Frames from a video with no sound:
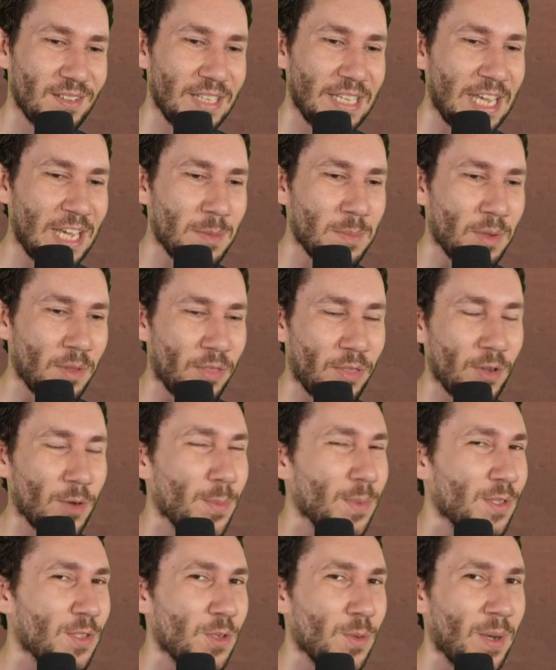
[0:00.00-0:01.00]
get him to third
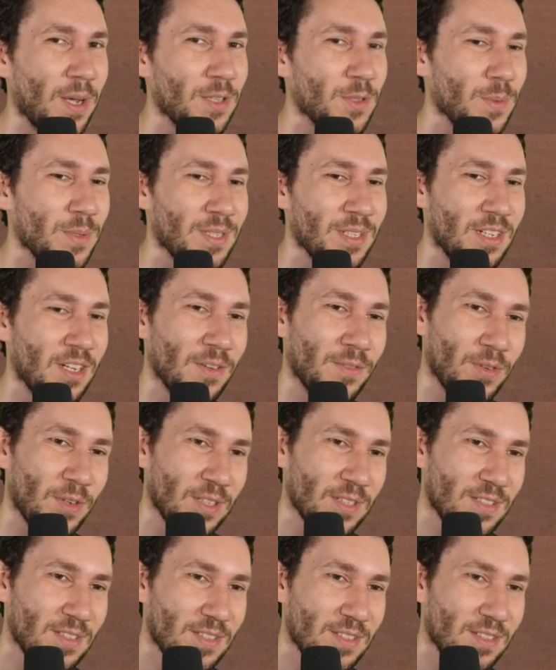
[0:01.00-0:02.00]
with two outs. What's the
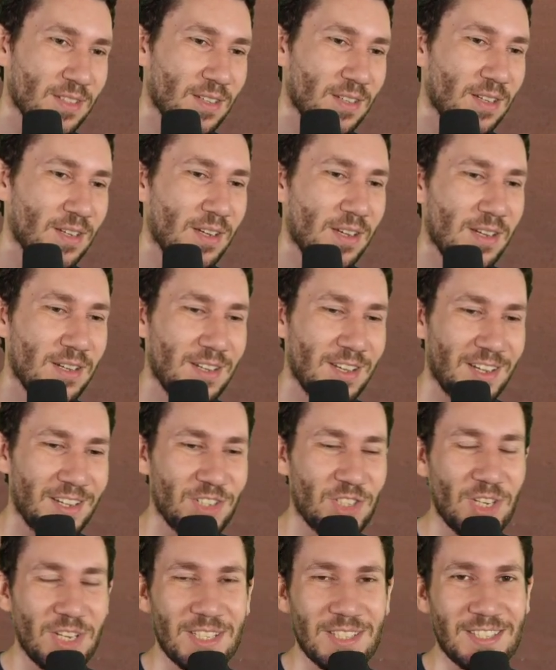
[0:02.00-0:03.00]
difference? Take a
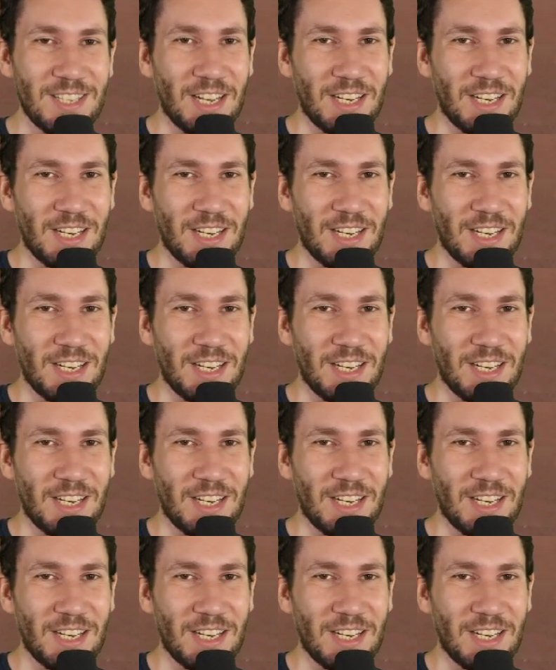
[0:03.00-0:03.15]
chance, Zach